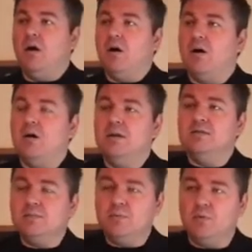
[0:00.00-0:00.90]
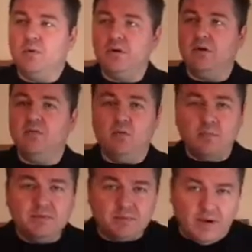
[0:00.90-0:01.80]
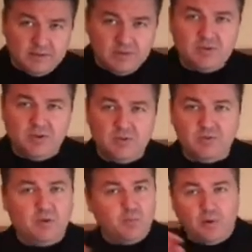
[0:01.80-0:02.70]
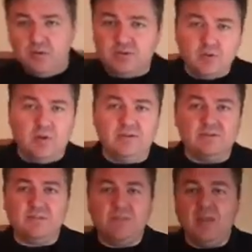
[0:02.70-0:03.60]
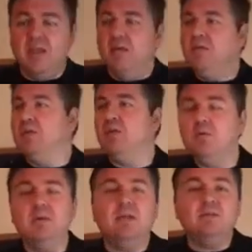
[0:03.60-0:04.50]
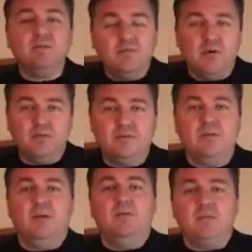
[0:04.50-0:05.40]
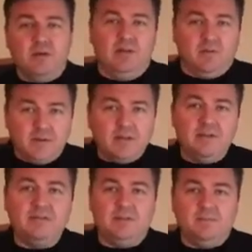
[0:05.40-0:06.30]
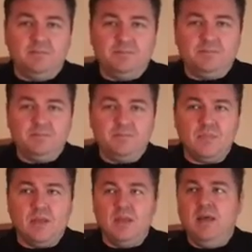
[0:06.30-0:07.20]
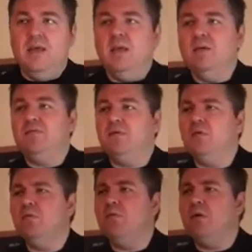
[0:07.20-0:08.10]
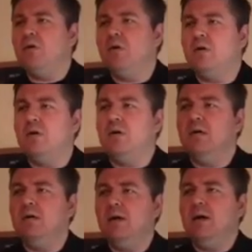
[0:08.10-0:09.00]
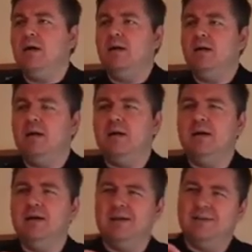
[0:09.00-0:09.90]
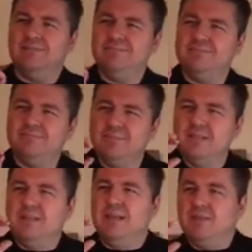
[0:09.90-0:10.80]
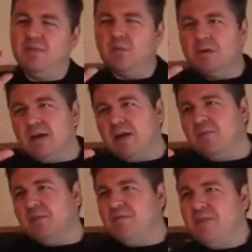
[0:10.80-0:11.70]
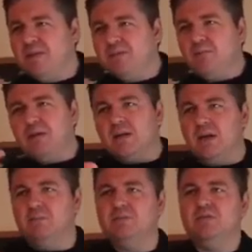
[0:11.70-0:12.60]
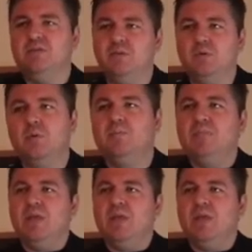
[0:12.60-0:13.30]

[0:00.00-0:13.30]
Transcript: are in support of a woman's right to choose, you're pro-choice, then you need to vote for Hillary Clinton. If you are kind of on the fence when it comes to